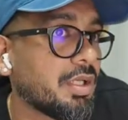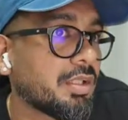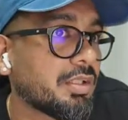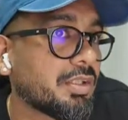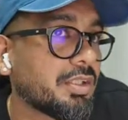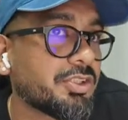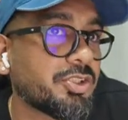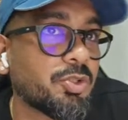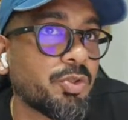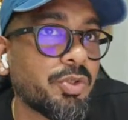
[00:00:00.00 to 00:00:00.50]

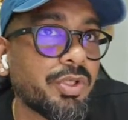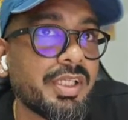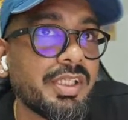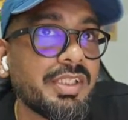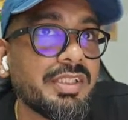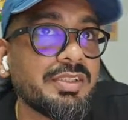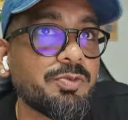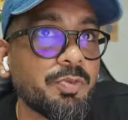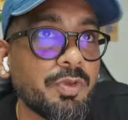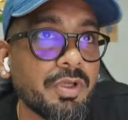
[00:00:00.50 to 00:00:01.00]
The
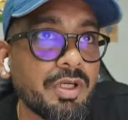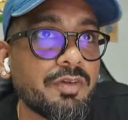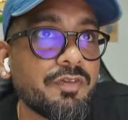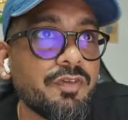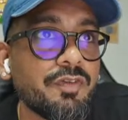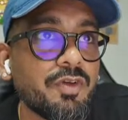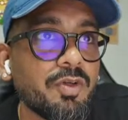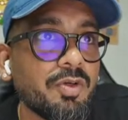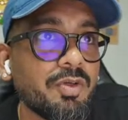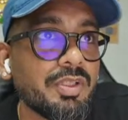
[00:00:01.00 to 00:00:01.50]
story's
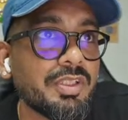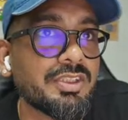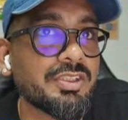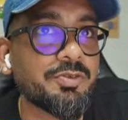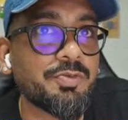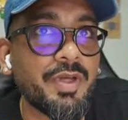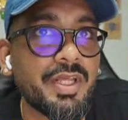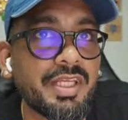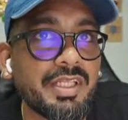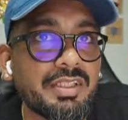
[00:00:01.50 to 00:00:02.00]
workflow is
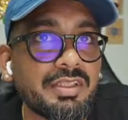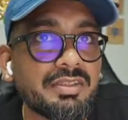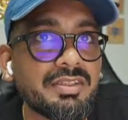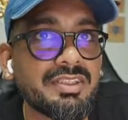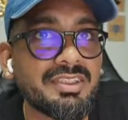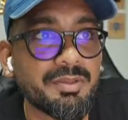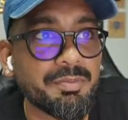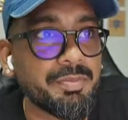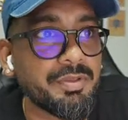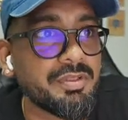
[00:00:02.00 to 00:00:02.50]
very
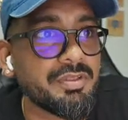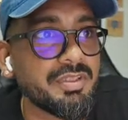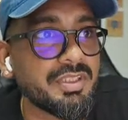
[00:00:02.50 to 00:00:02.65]
simple.